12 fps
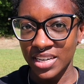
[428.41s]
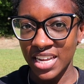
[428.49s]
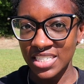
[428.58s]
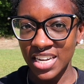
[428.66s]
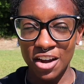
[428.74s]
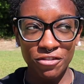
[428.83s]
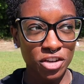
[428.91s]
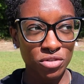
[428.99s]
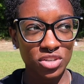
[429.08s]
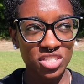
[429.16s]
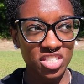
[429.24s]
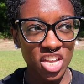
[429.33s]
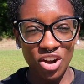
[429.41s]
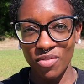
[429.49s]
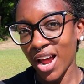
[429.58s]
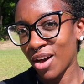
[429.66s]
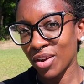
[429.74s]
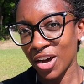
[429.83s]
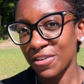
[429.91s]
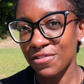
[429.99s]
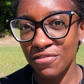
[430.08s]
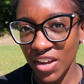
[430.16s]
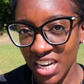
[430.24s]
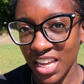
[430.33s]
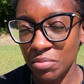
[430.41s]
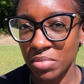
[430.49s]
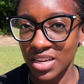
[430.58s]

That's not for you to sit around offended